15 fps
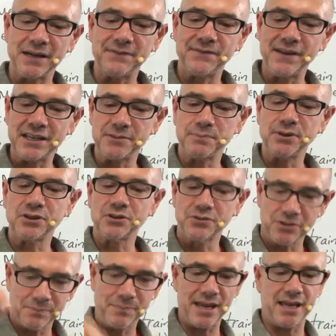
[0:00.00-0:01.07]
Facebook
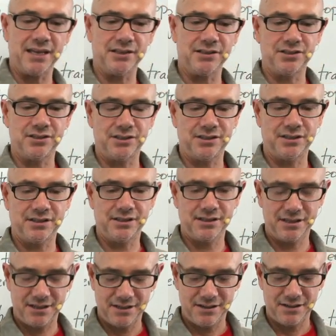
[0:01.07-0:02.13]
group page.
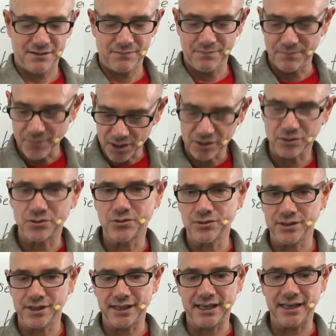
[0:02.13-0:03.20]
Mark
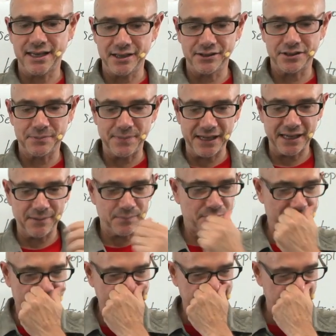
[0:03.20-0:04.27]
Kulek, English speaking
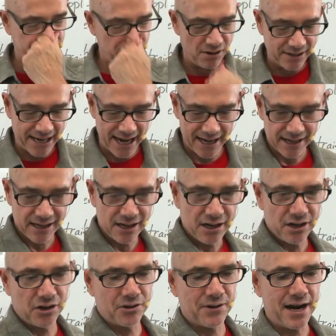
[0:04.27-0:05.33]
practice. Okay,
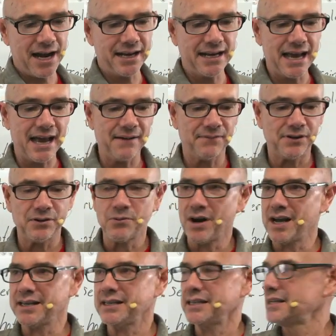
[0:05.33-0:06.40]
great everyone.